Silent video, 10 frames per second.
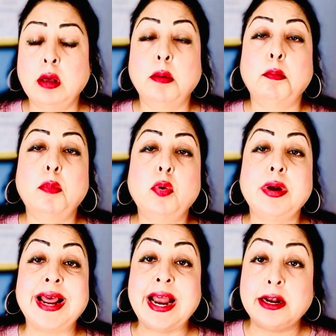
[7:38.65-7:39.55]
more
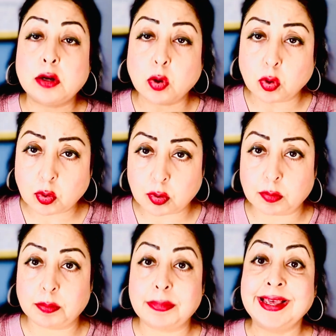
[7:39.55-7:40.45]
at
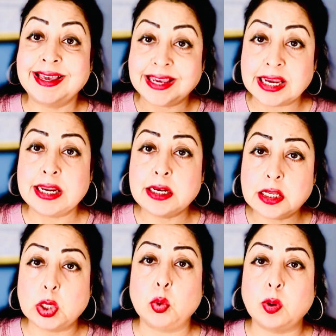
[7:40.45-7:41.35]
home in
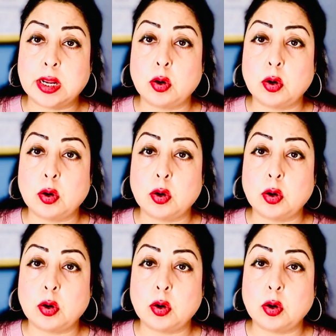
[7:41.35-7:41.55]
your